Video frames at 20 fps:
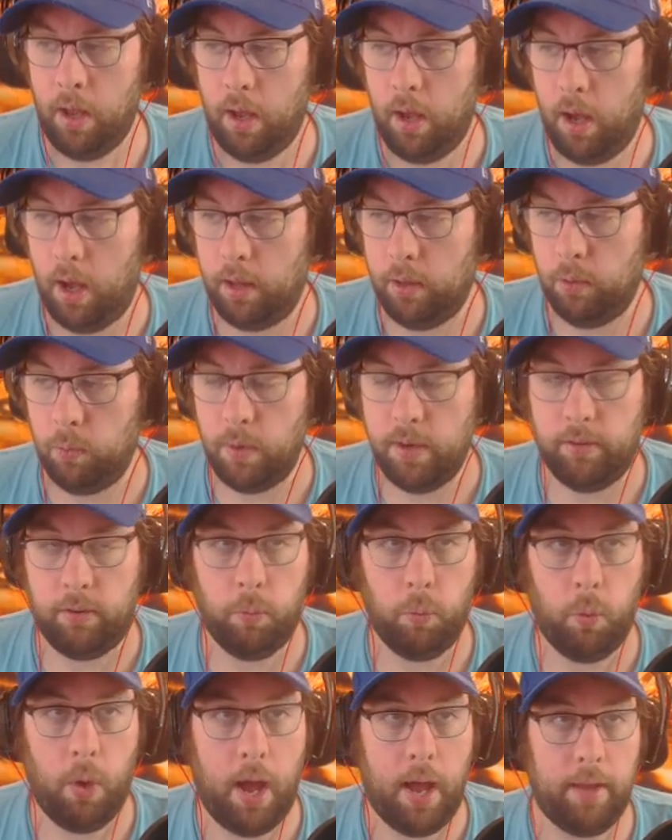The
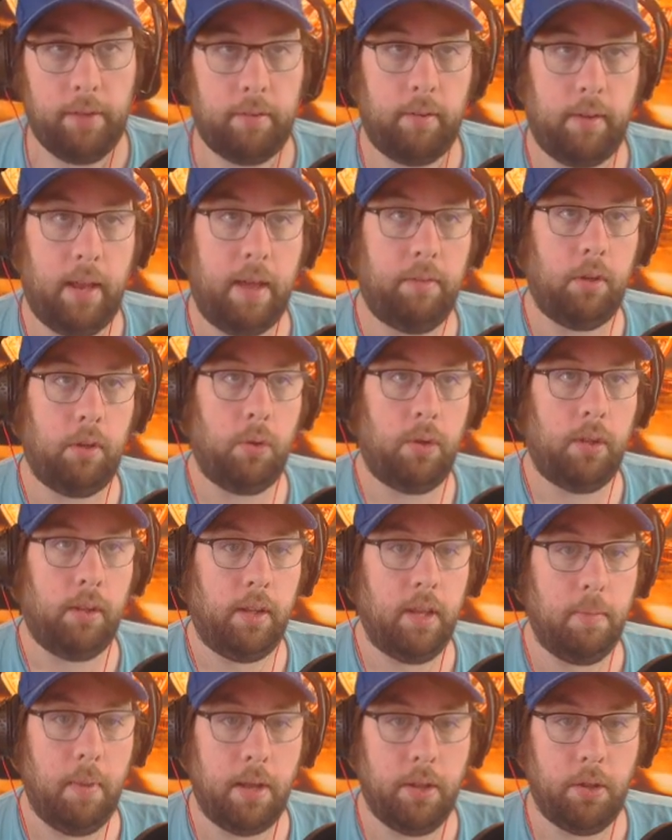reason why is because I have to go
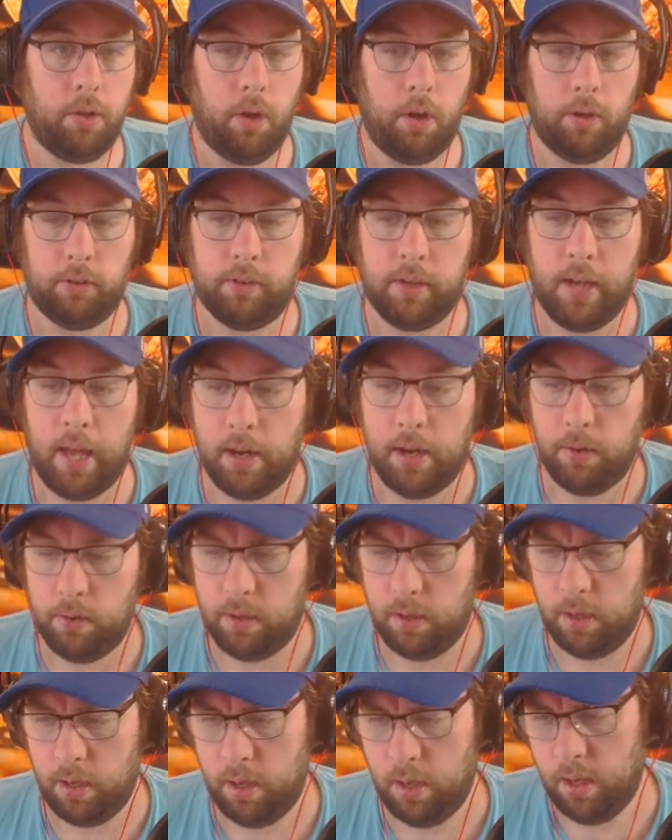clean my dog's
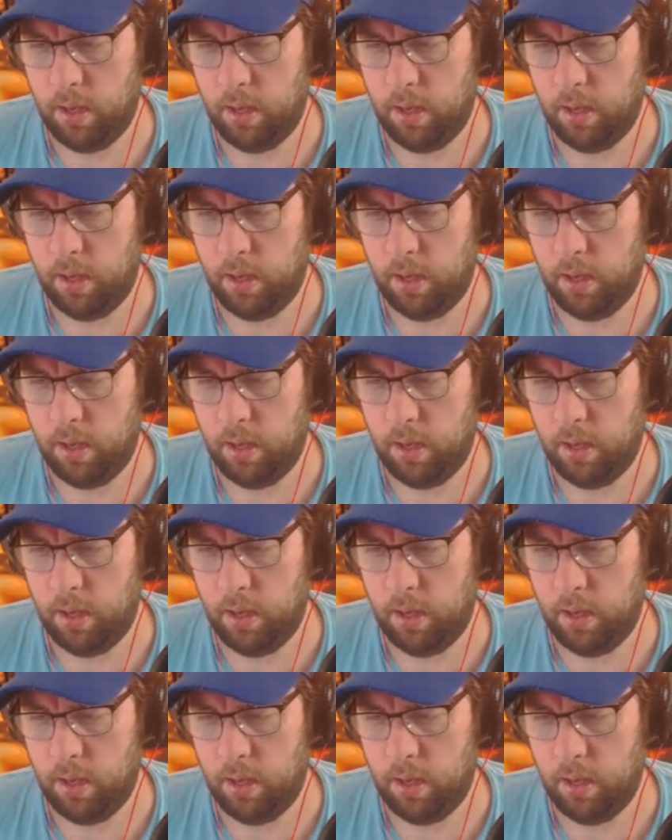kennel.